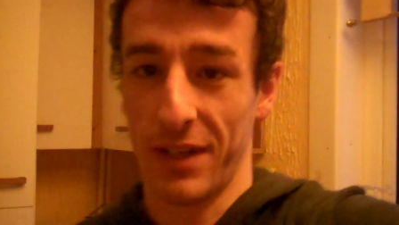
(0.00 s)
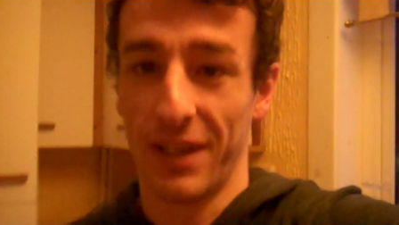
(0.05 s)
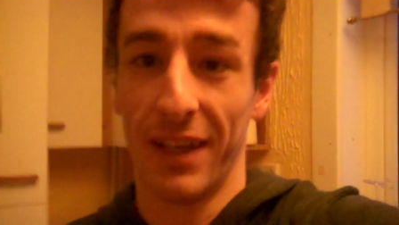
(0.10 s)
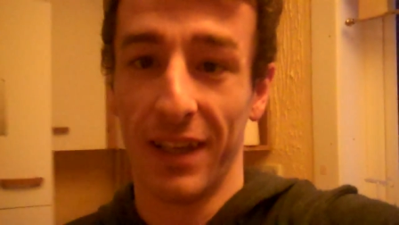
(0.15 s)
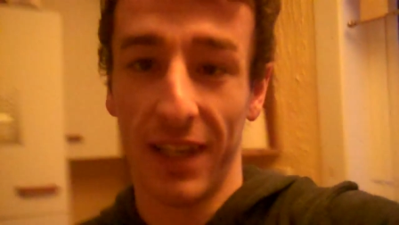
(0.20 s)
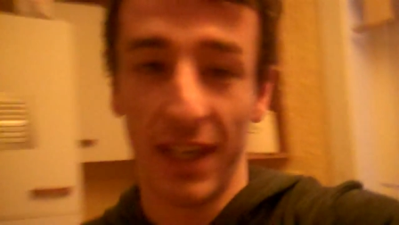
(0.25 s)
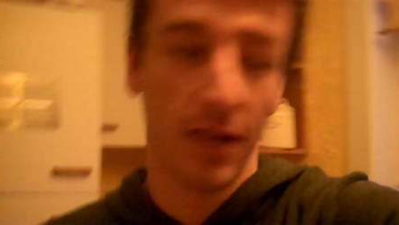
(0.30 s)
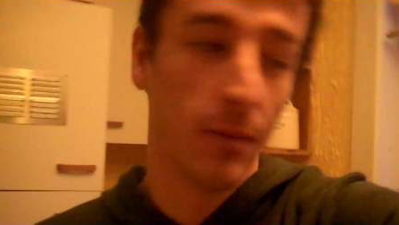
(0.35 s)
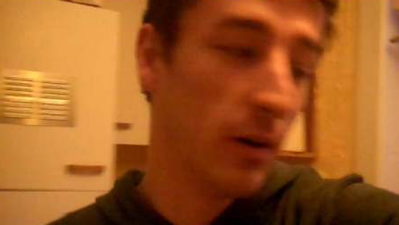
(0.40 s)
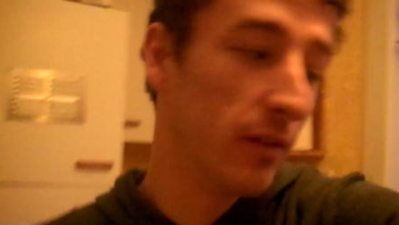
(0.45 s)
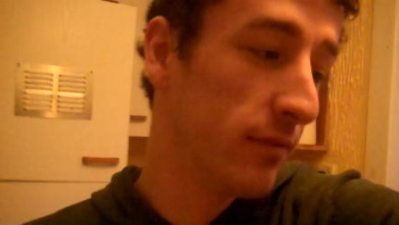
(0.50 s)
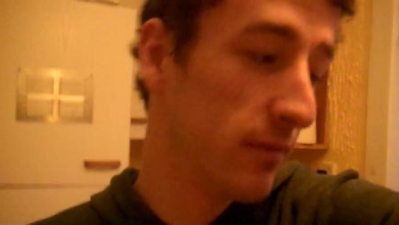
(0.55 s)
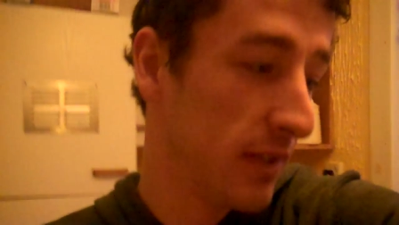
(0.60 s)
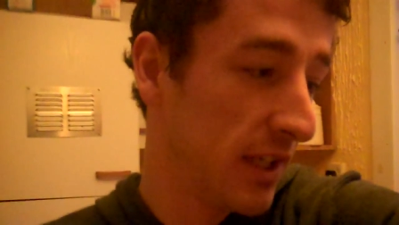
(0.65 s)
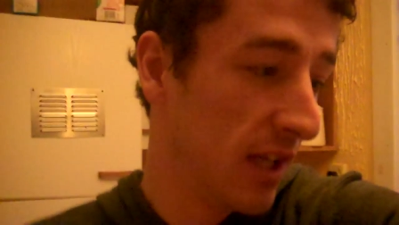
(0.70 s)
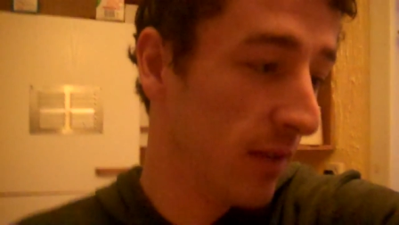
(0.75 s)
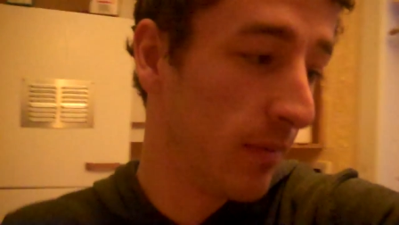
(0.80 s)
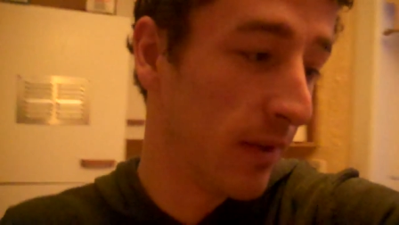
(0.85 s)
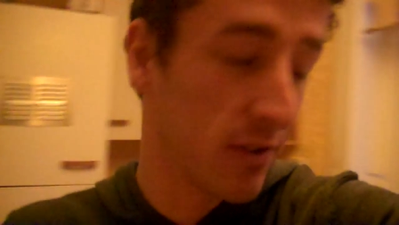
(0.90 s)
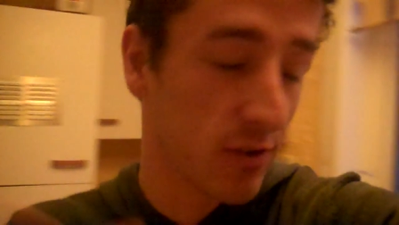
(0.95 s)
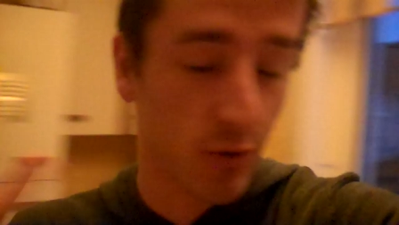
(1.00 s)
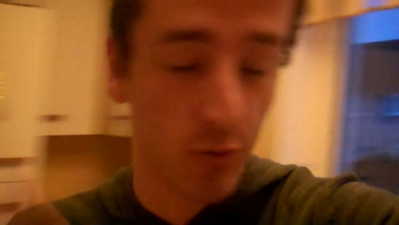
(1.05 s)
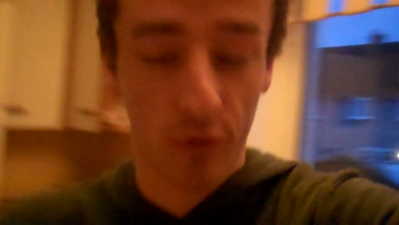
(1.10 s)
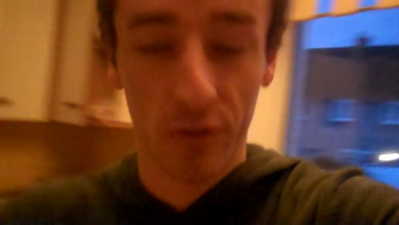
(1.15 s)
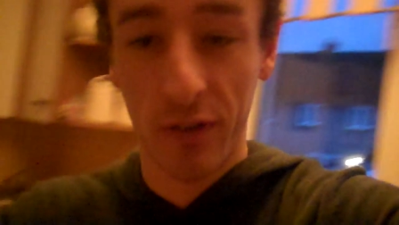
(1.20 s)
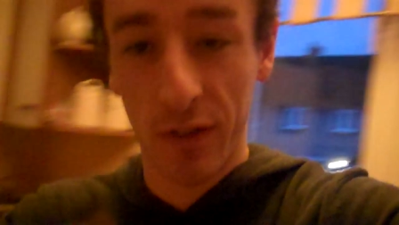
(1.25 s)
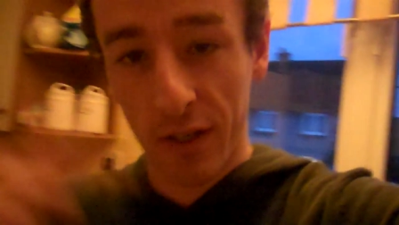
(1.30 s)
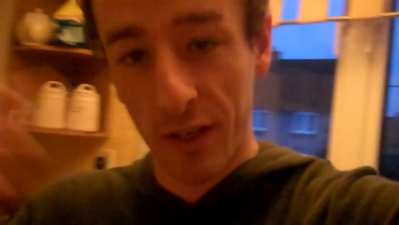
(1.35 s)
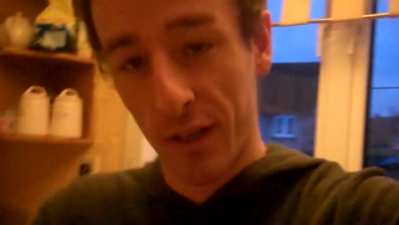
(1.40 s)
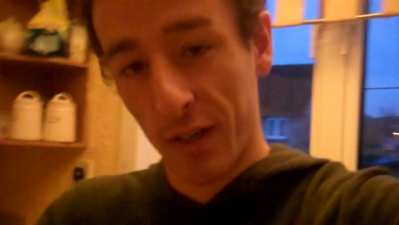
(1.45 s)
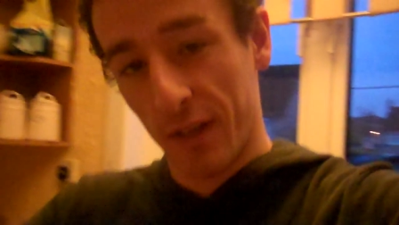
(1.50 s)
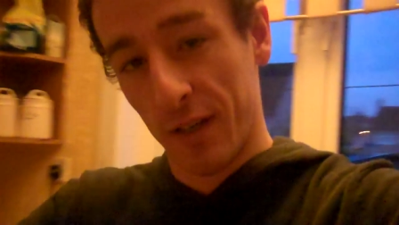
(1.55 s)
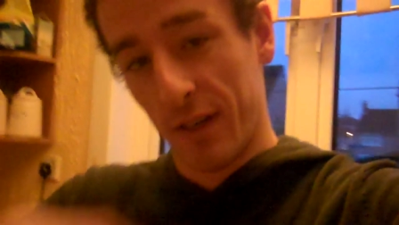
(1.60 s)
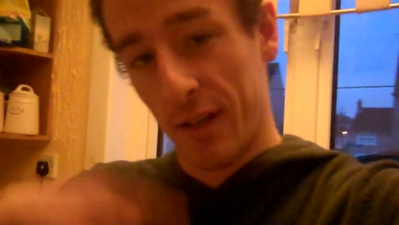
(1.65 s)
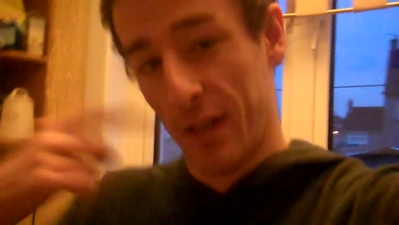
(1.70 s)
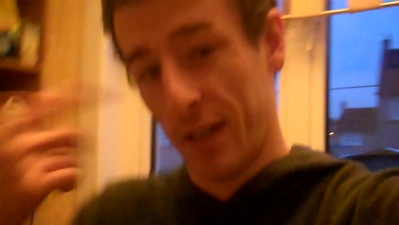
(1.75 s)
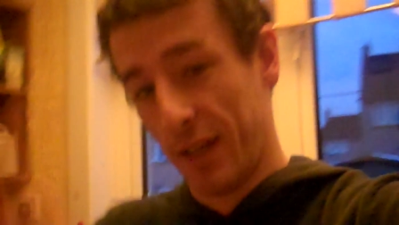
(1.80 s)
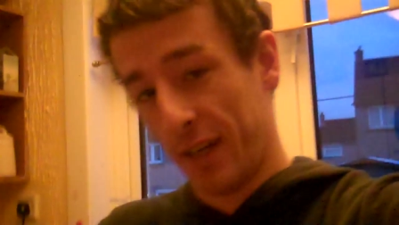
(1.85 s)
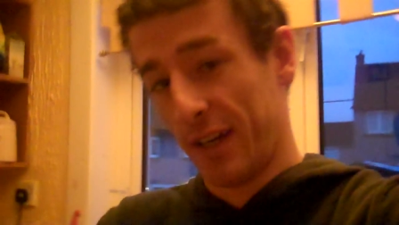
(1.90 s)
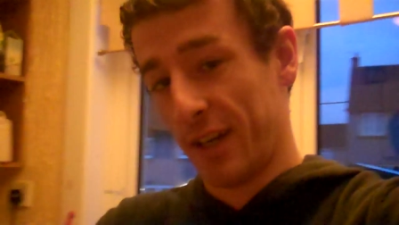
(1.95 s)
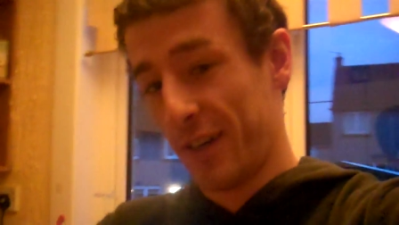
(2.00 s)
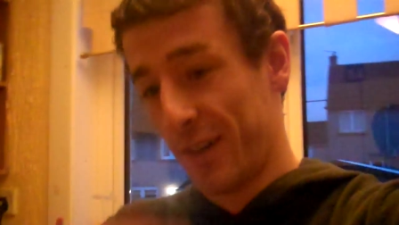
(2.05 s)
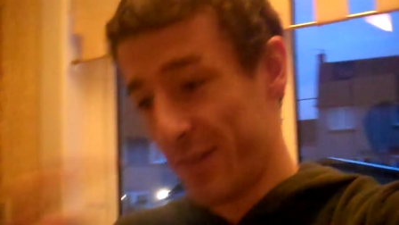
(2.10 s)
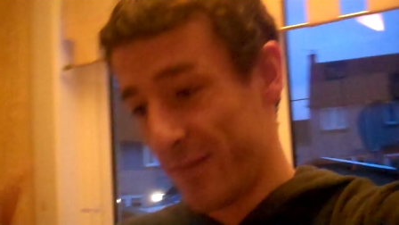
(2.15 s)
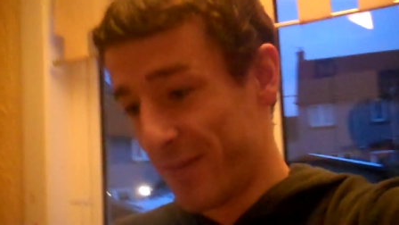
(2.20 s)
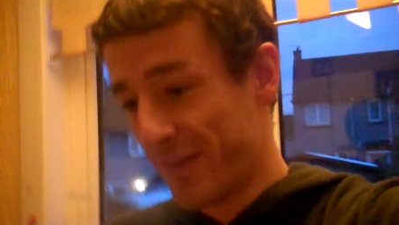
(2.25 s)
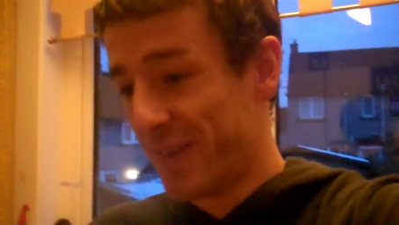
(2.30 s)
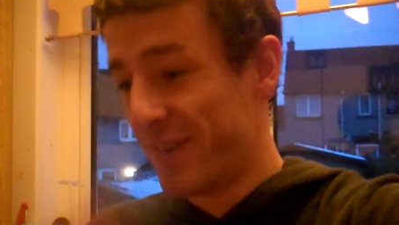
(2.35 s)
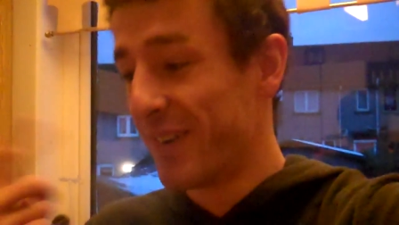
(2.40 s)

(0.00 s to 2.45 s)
can keep up keep this going. Um,